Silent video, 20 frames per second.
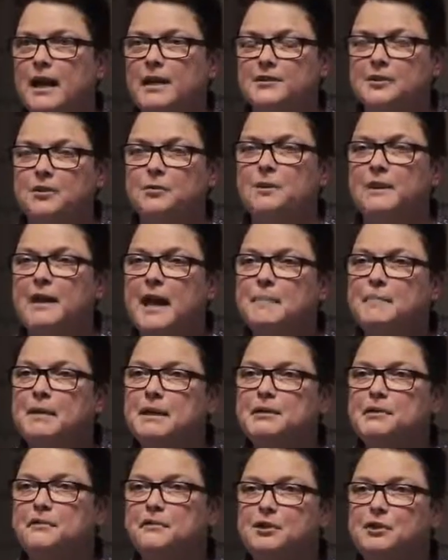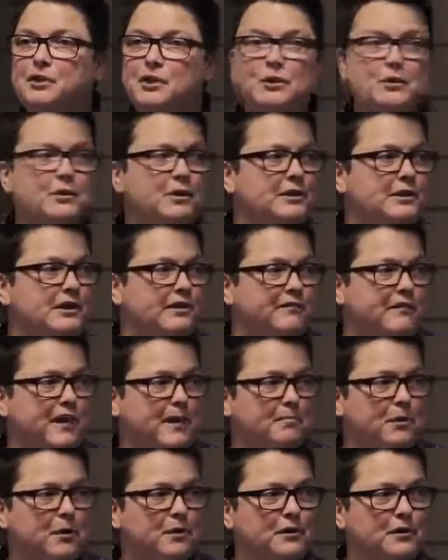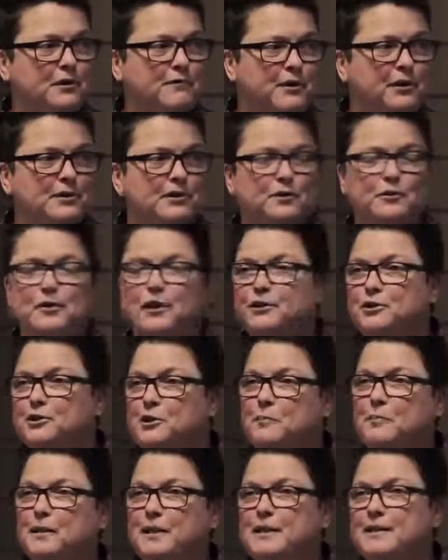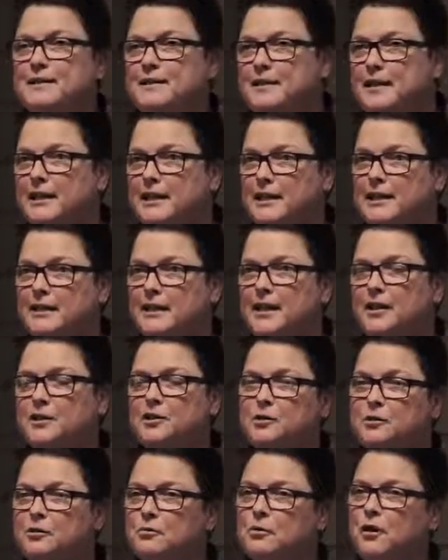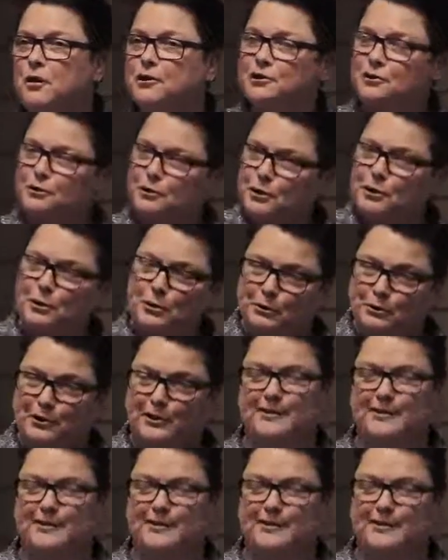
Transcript: And so what that means for you is if that both of us are on your PC, you are screwed.